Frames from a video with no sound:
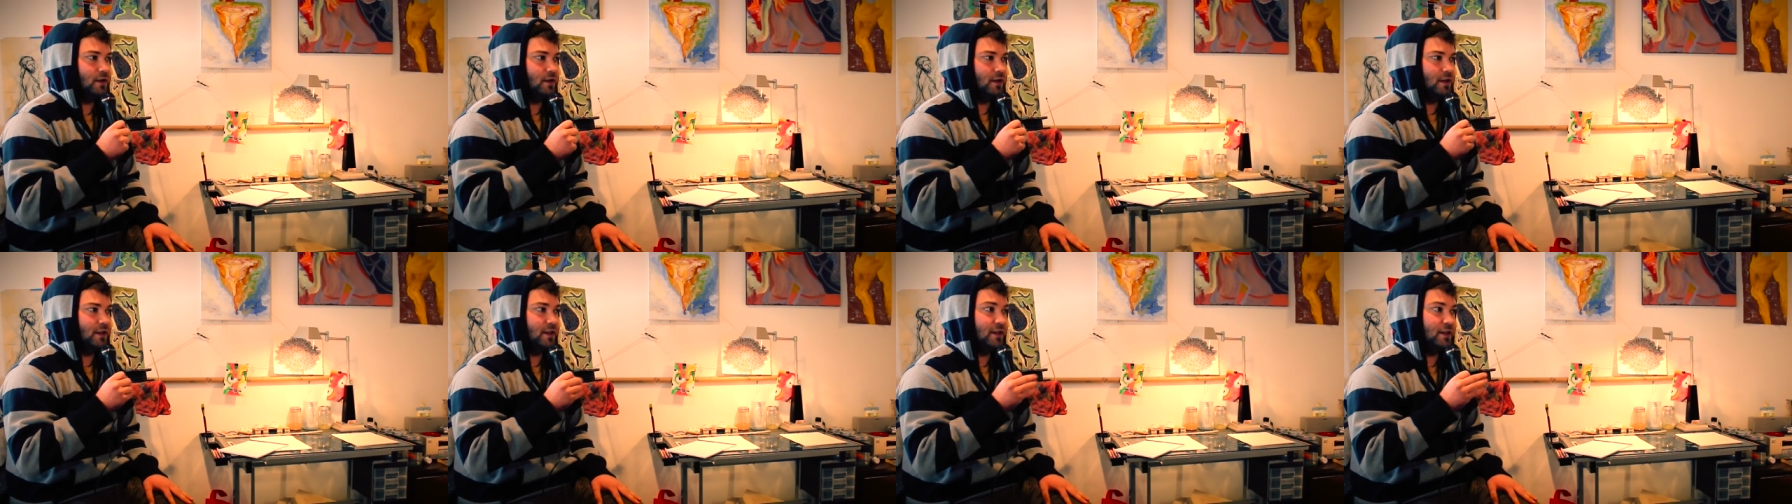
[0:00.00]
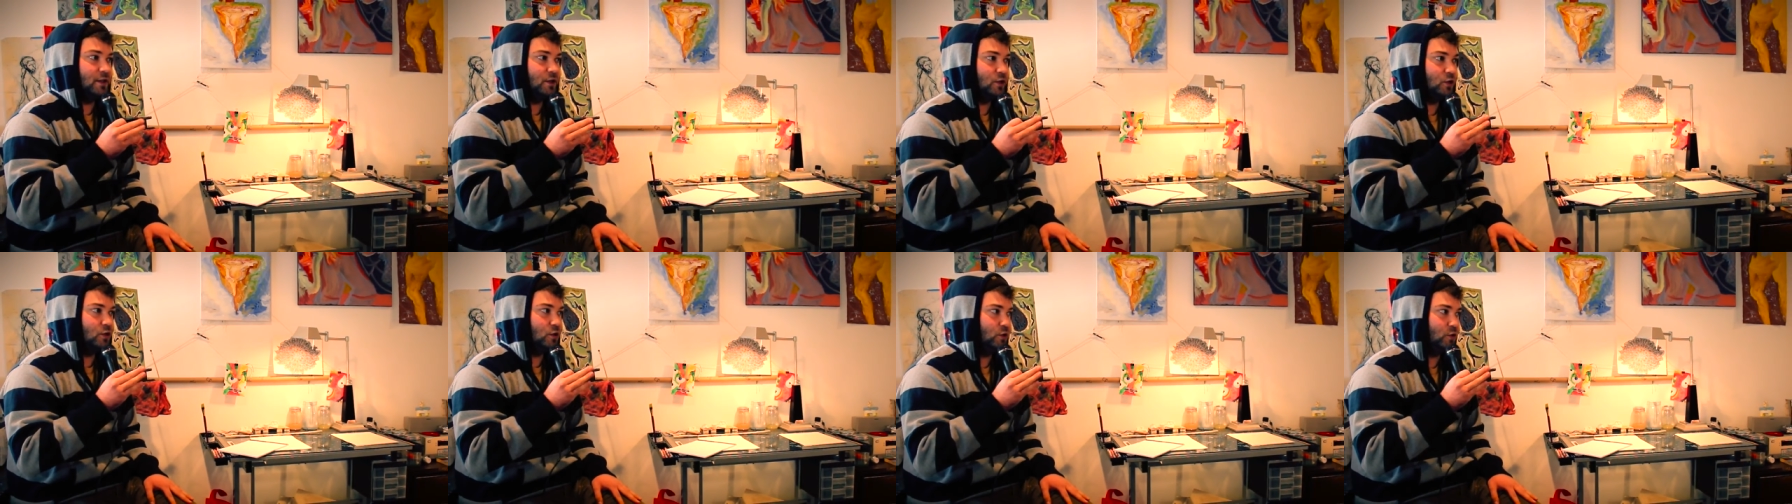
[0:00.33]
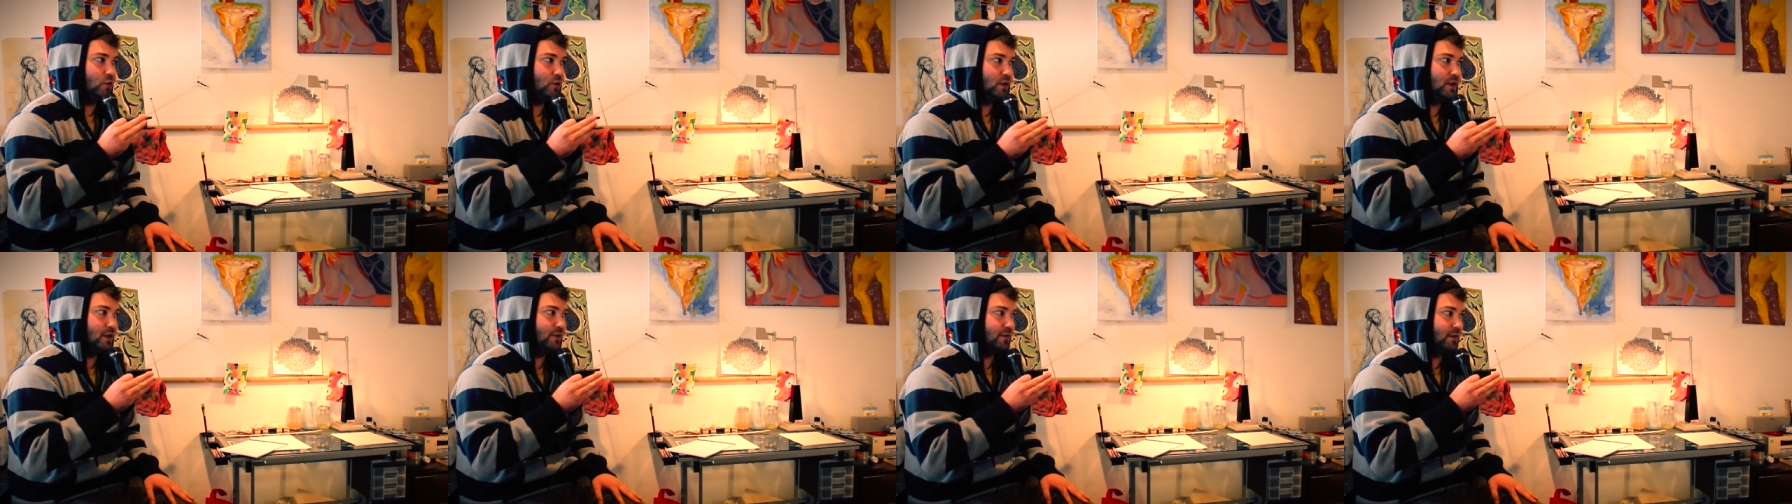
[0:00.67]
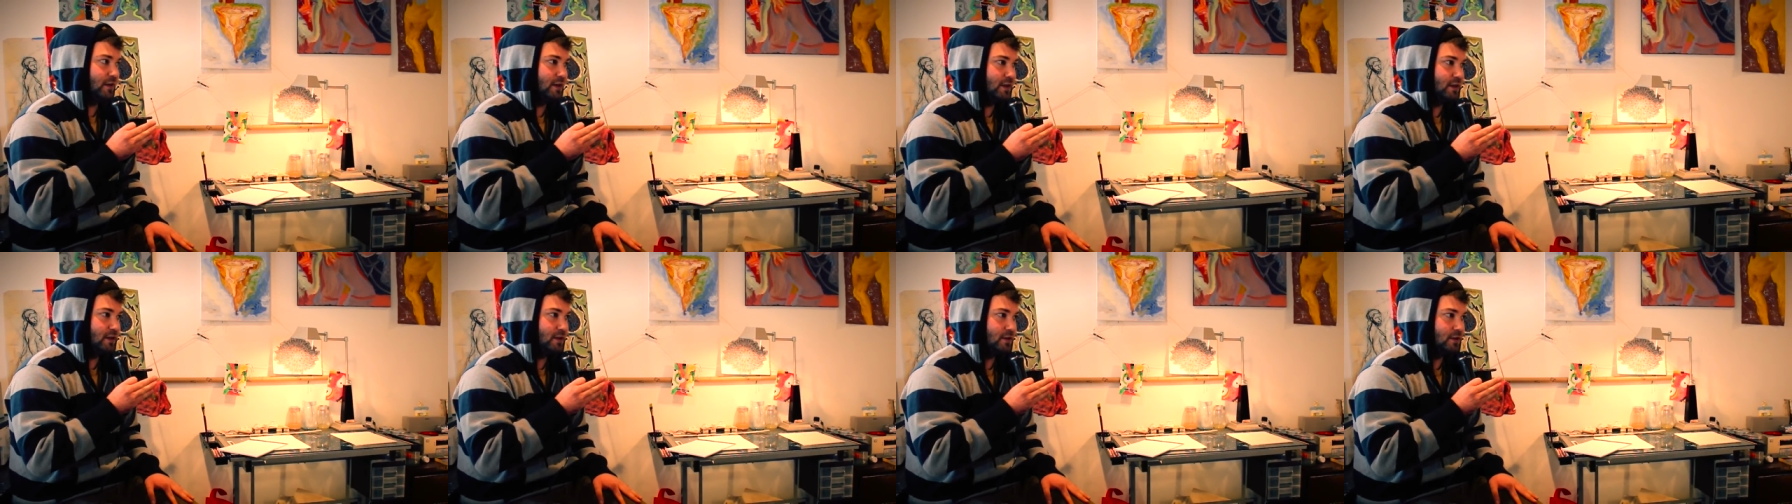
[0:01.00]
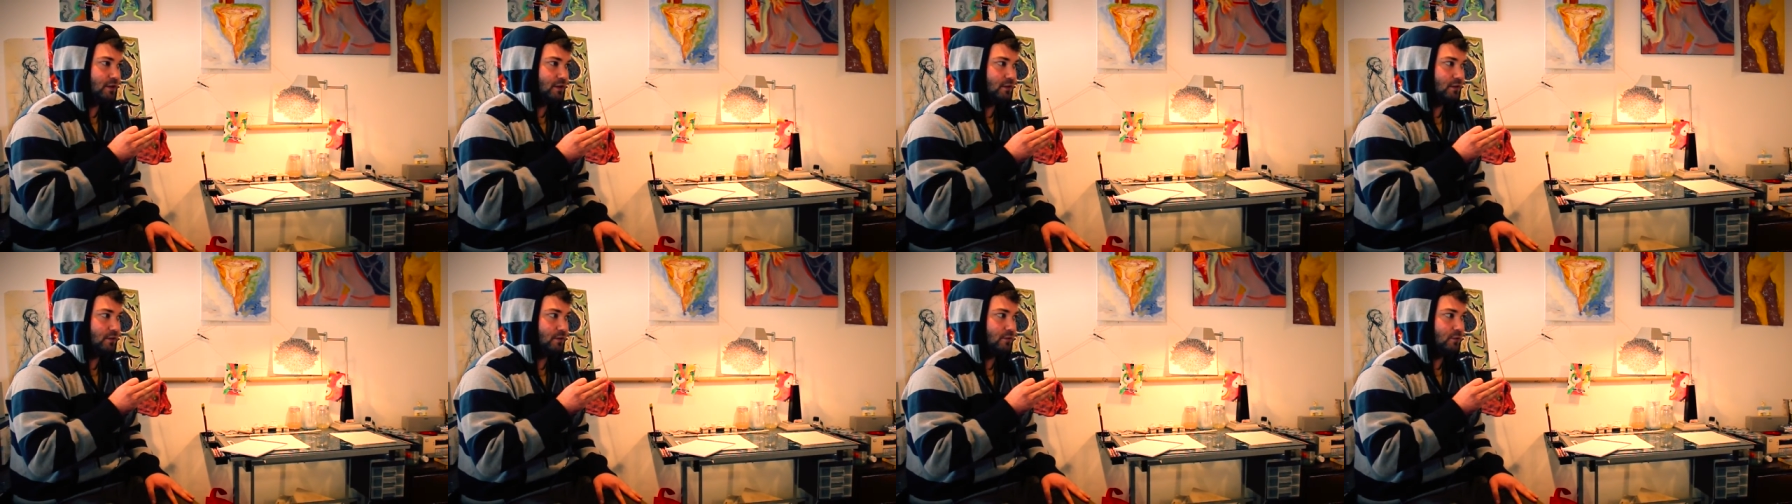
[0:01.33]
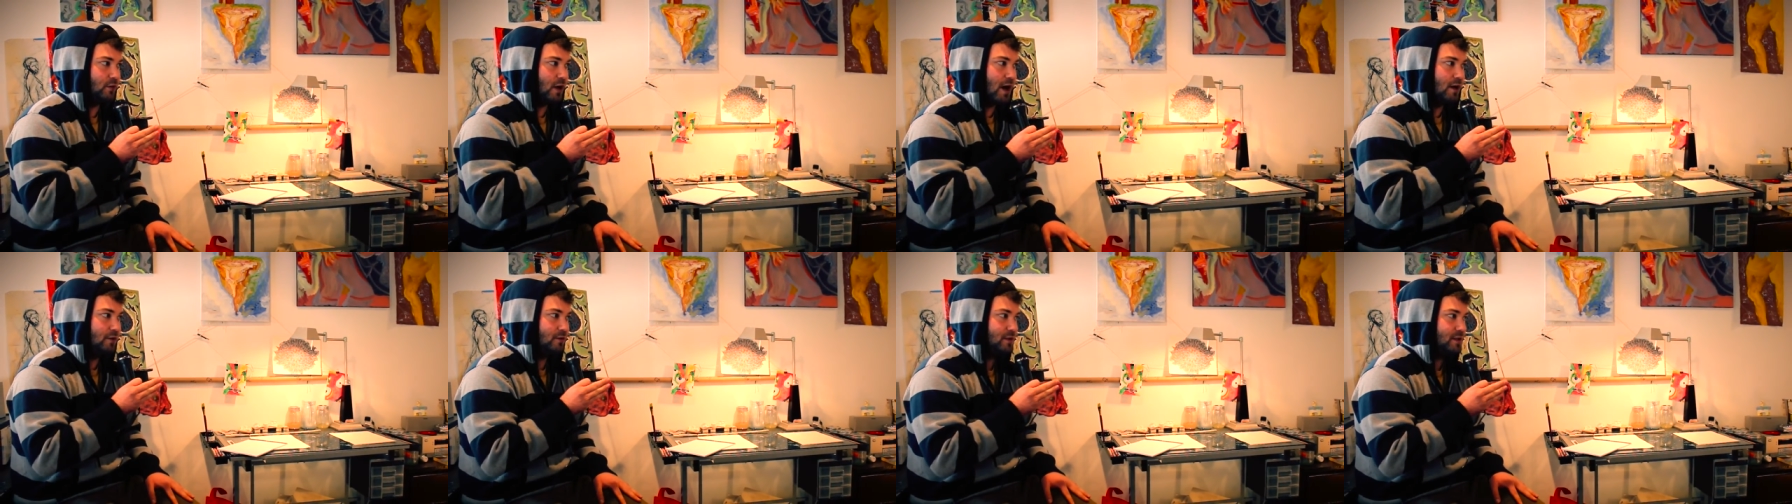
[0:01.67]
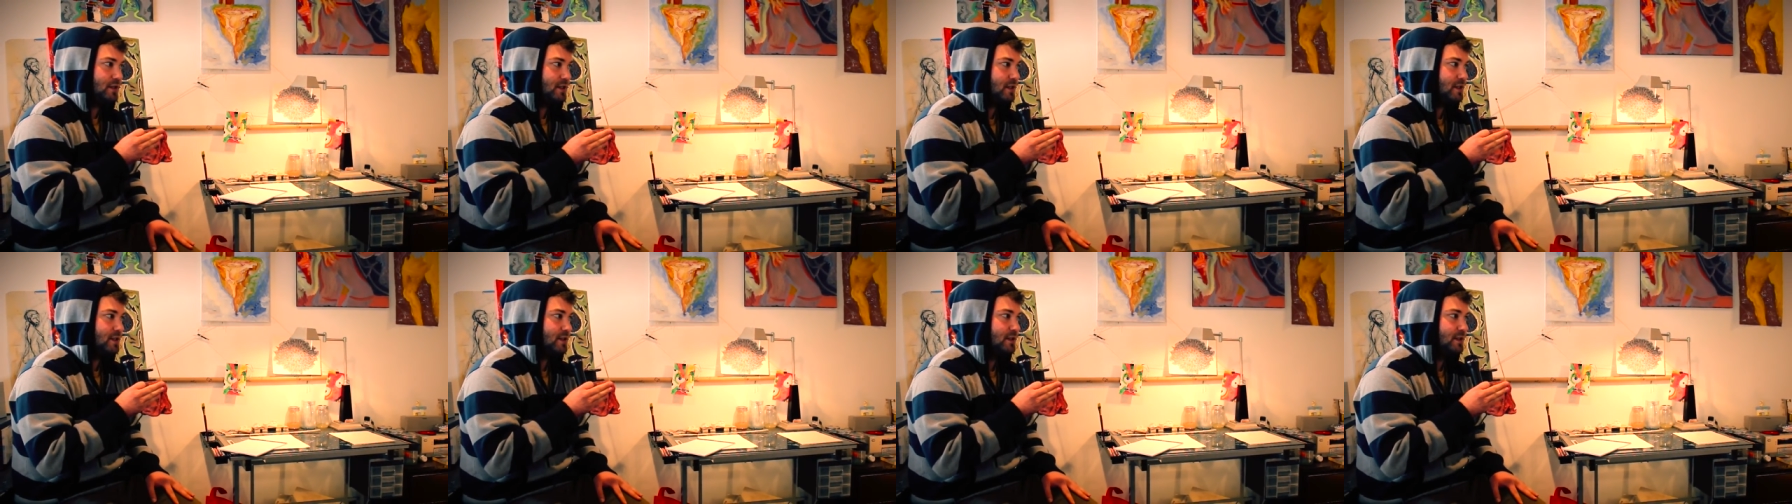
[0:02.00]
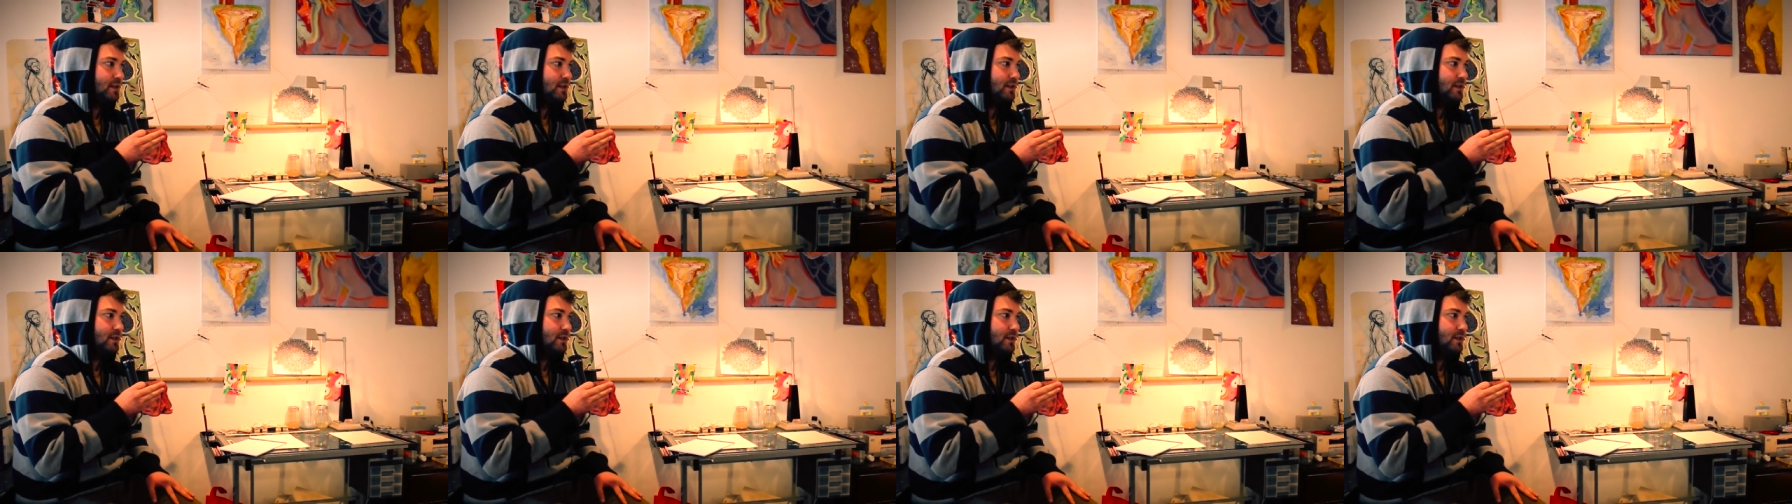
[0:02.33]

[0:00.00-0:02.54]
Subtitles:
in two different routes.